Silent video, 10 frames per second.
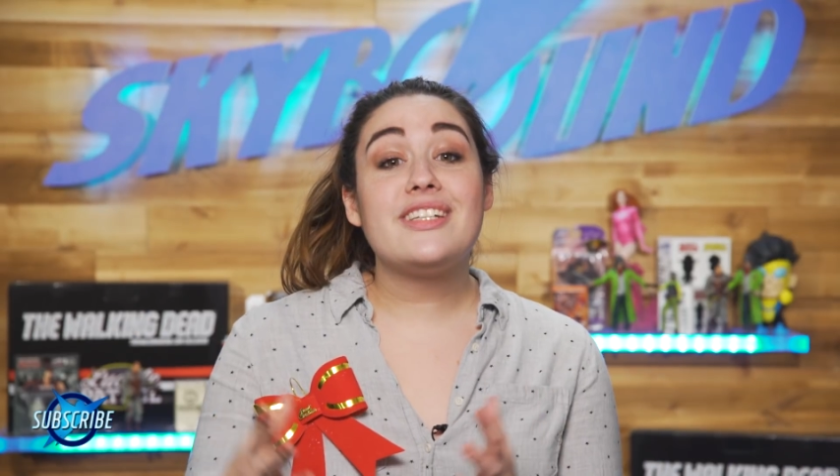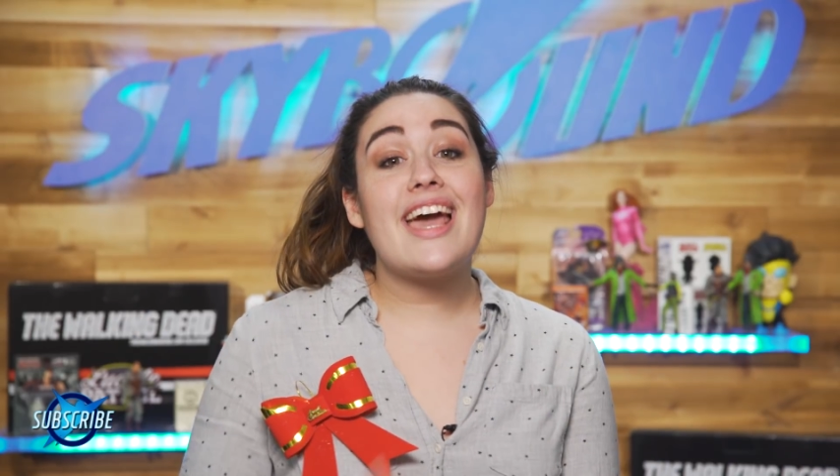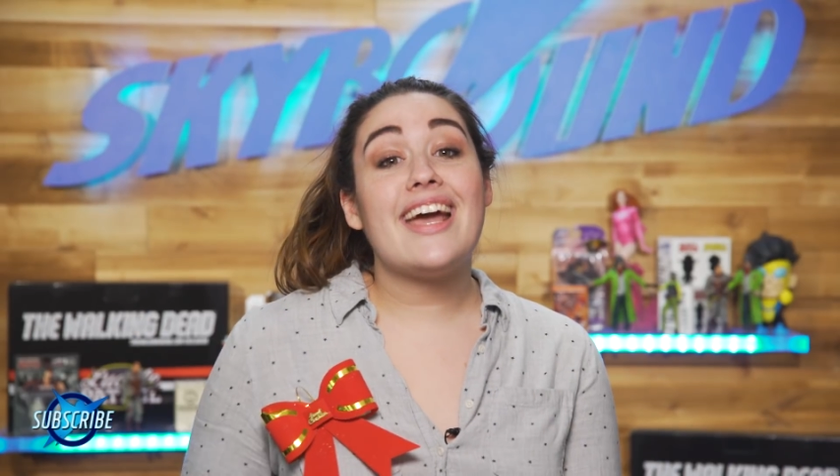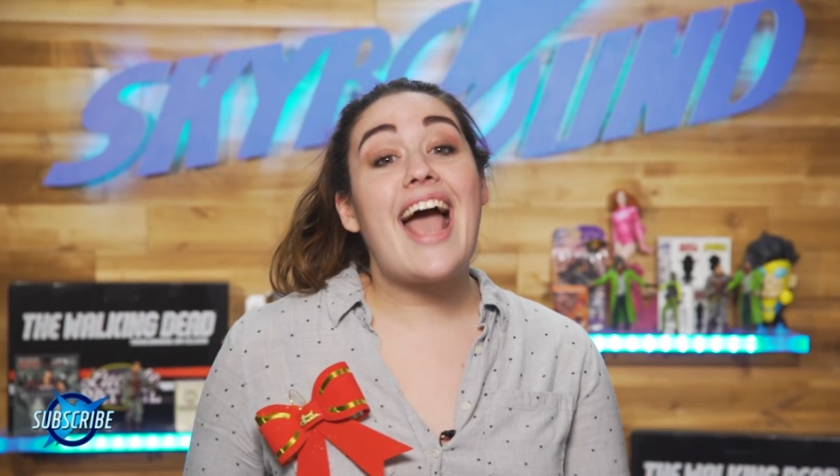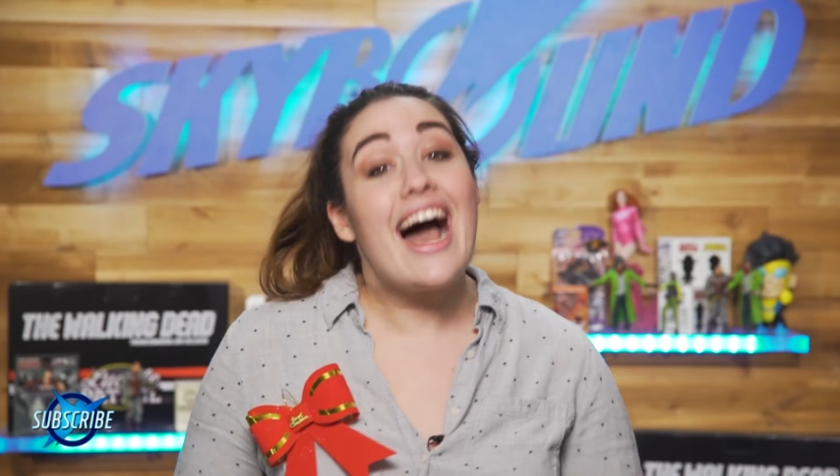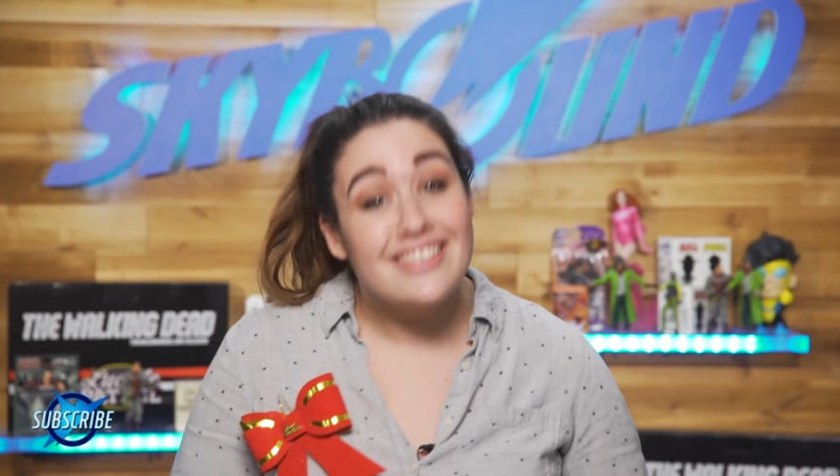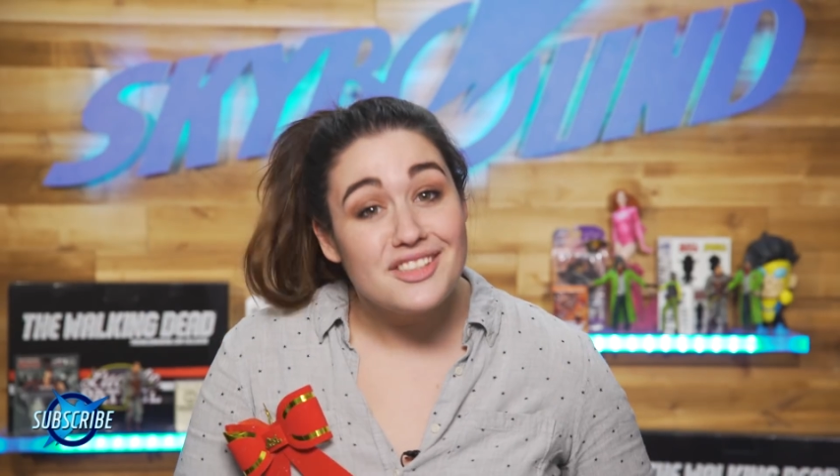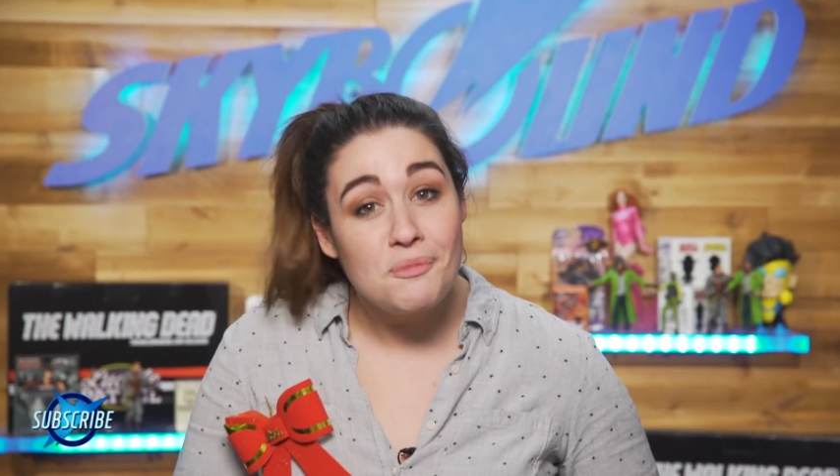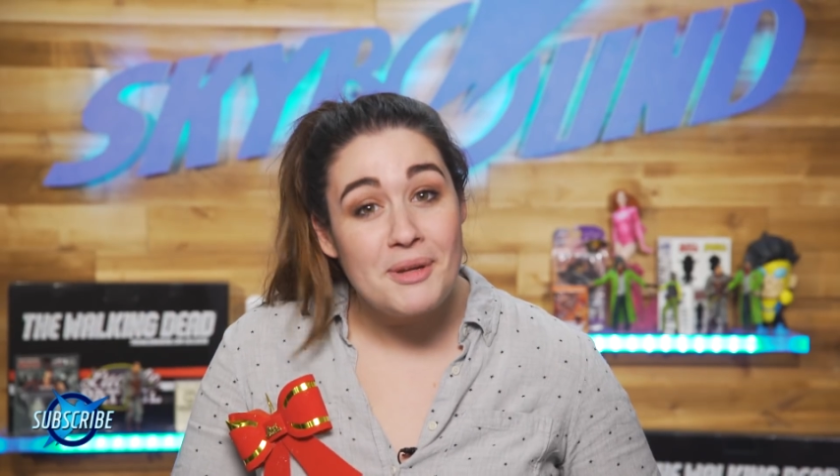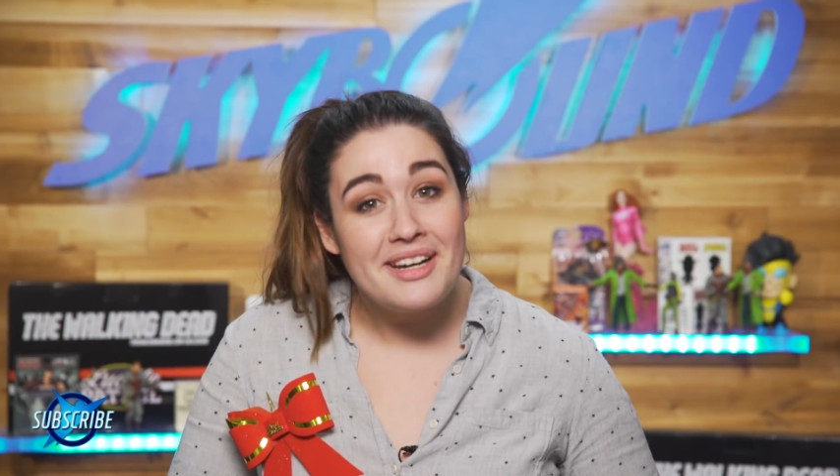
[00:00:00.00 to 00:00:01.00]
today,
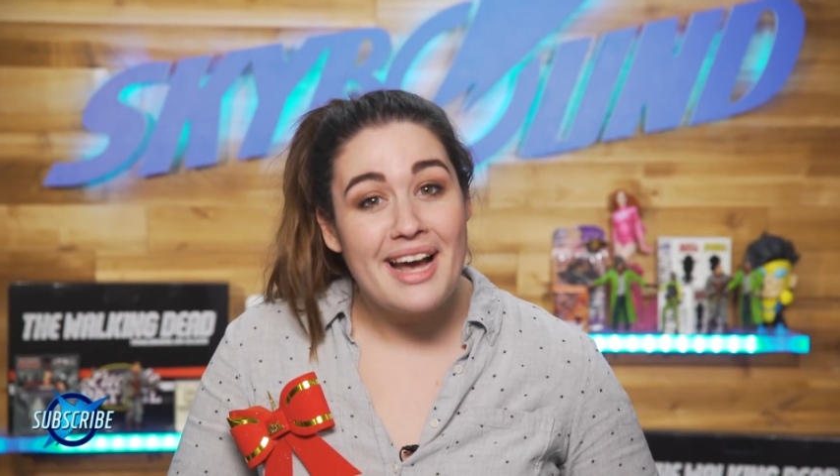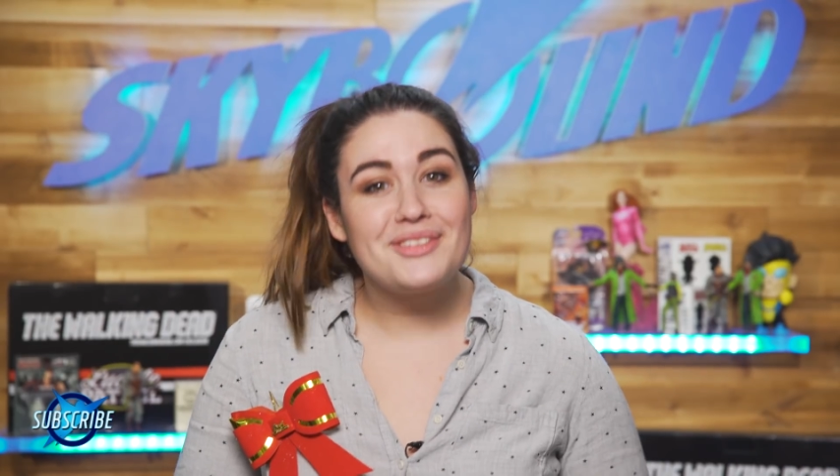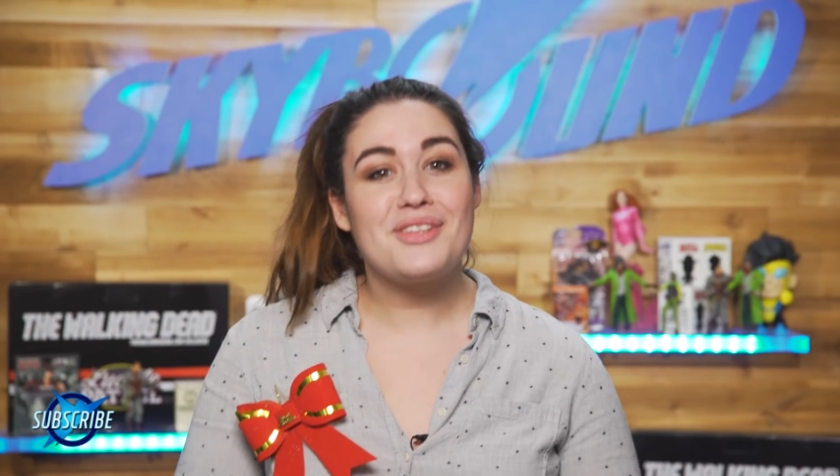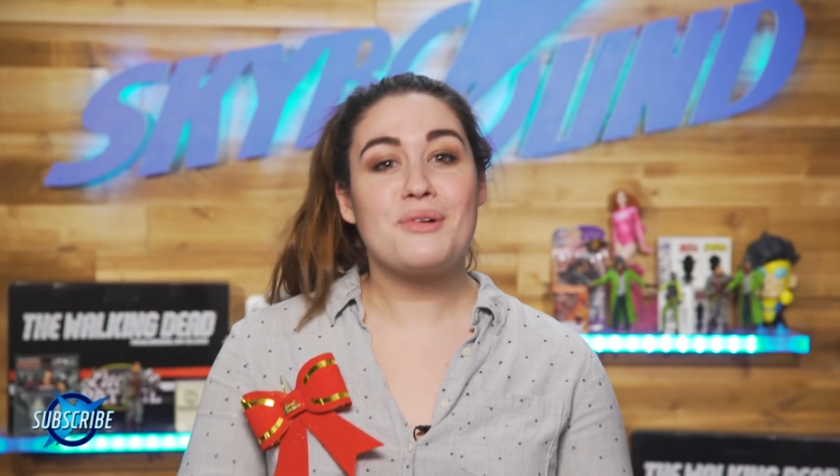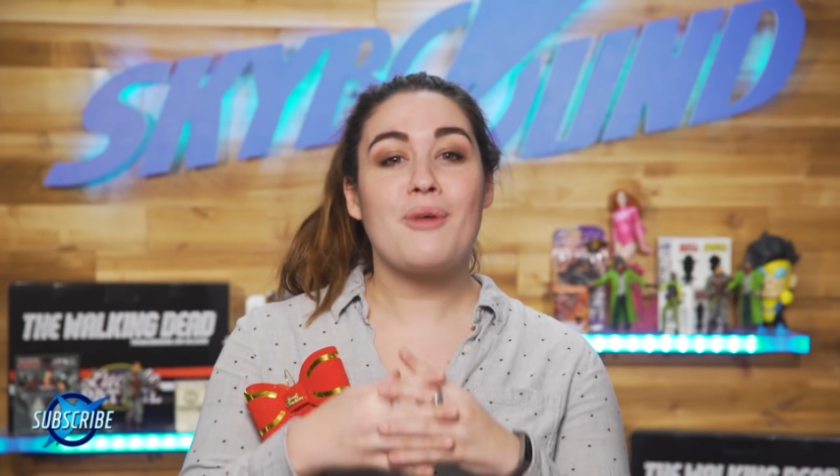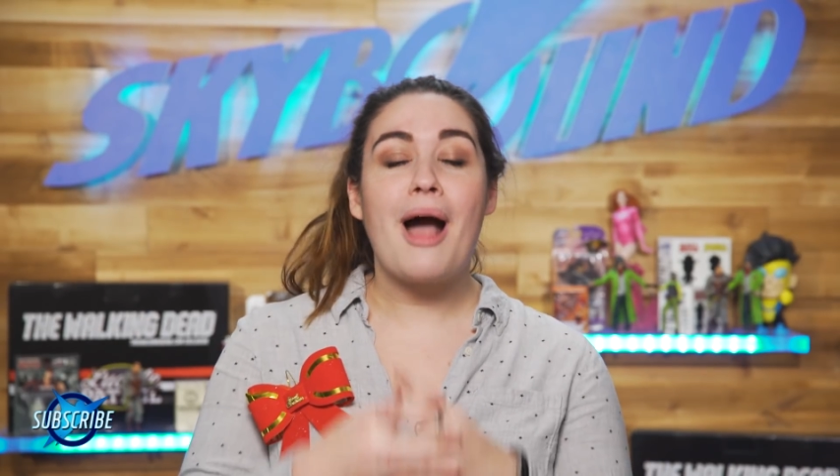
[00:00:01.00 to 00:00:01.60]
as it's been announced that